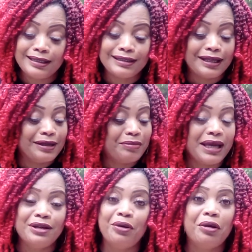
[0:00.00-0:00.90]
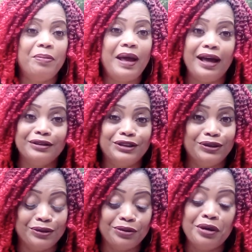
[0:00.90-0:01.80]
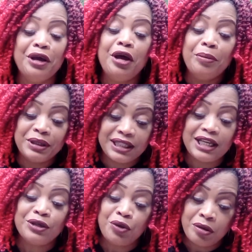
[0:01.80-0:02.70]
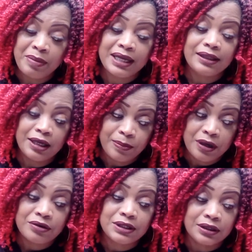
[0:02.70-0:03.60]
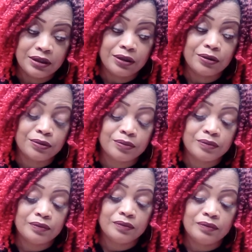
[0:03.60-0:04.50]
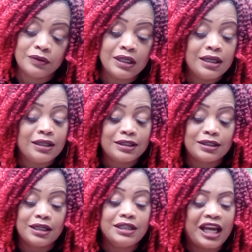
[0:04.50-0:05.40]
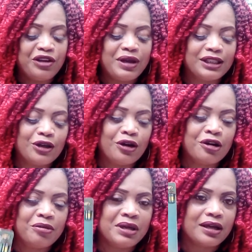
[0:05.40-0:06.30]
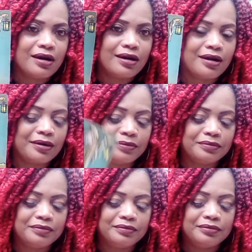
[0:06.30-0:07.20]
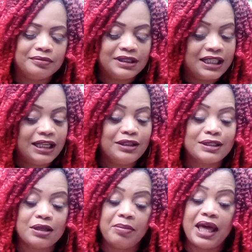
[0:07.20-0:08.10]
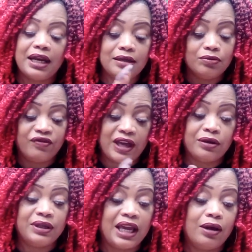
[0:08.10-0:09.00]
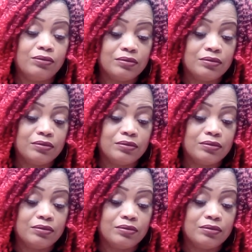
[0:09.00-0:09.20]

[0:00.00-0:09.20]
They may know about you, but they know about their person, though. See, now you got the Hermit card telling you, somebody found out.